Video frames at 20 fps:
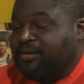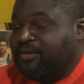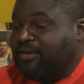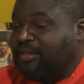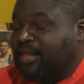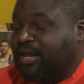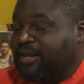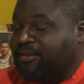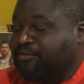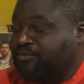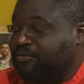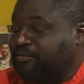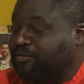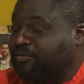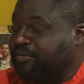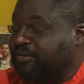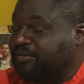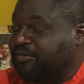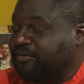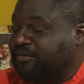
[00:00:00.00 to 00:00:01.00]
the last two
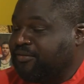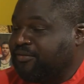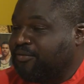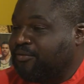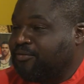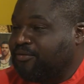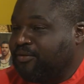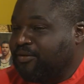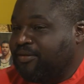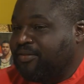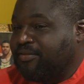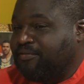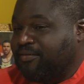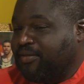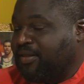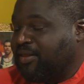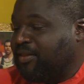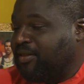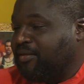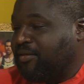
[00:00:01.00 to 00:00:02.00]
seasons, so it's good
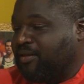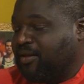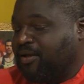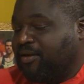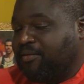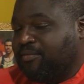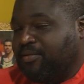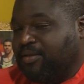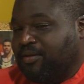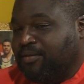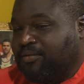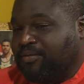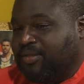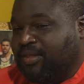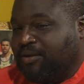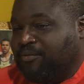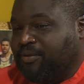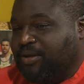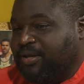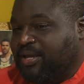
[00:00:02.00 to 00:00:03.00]
for
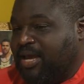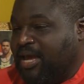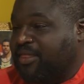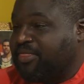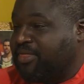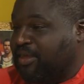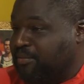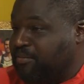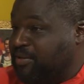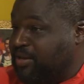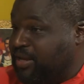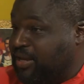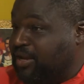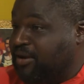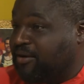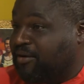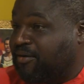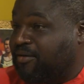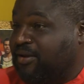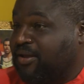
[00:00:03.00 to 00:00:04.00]
that we got them
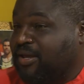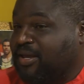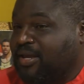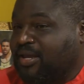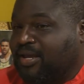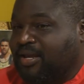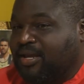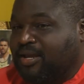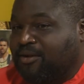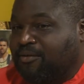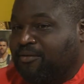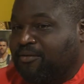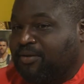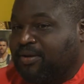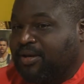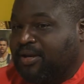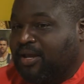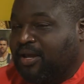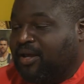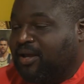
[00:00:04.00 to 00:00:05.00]
here. You know,
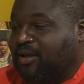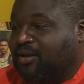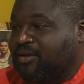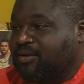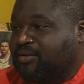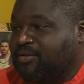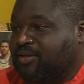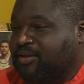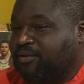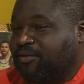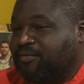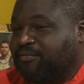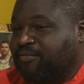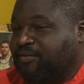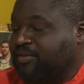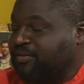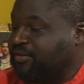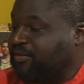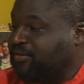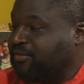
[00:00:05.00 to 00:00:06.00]
and you know, if
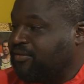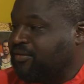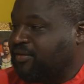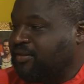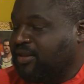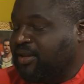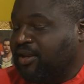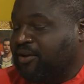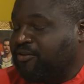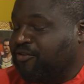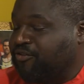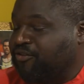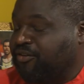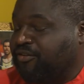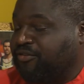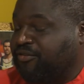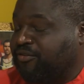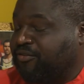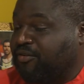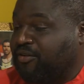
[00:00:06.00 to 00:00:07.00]
it's as, the energy
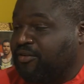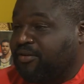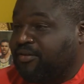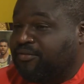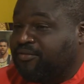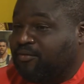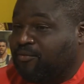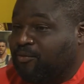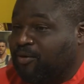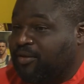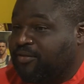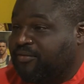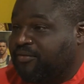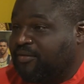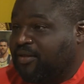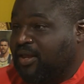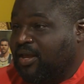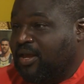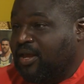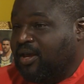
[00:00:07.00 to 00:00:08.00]
is as good as it was
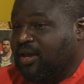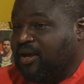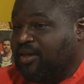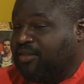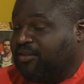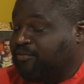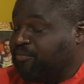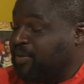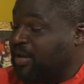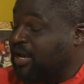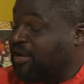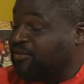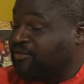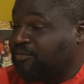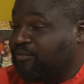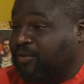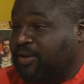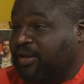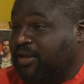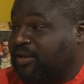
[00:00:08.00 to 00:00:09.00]
this past
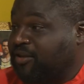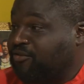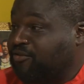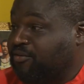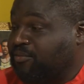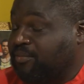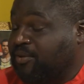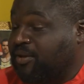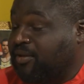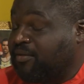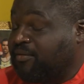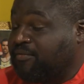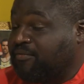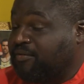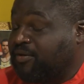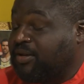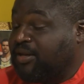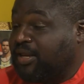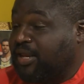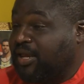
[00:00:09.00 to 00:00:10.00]
week, it should be a
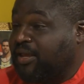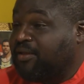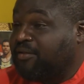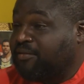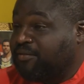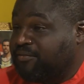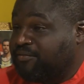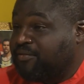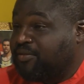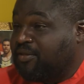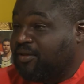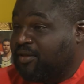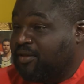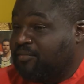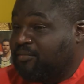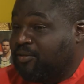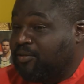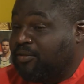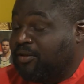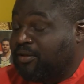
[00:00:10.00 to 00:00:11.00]
fun game for the
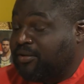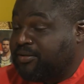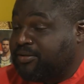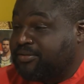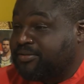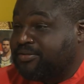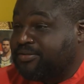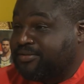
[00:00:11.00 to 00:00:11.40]
Bulldogs.